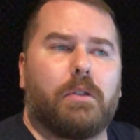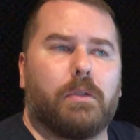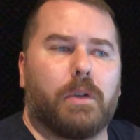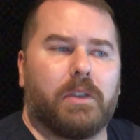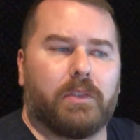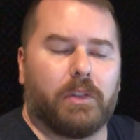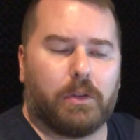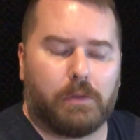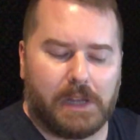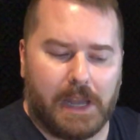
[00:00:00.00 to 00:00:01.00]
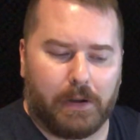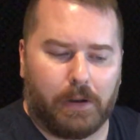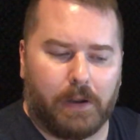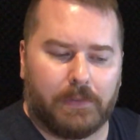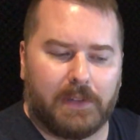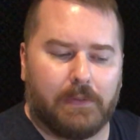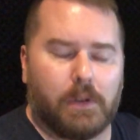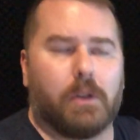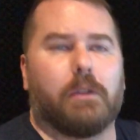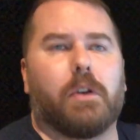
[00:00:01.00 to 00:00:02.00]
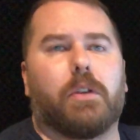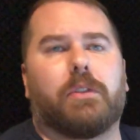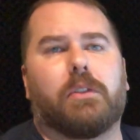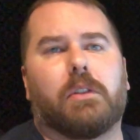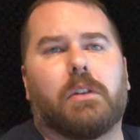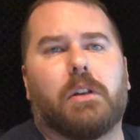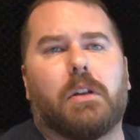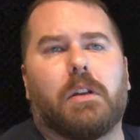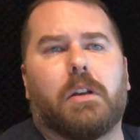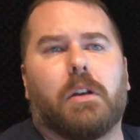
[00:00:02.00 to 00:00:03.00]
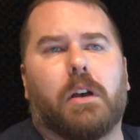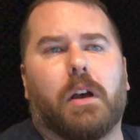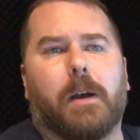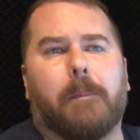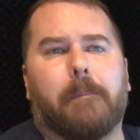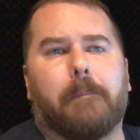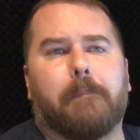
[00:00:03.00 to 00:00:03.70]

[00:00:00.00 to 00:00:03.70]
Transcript: who is the creator of Steven Universe. Um,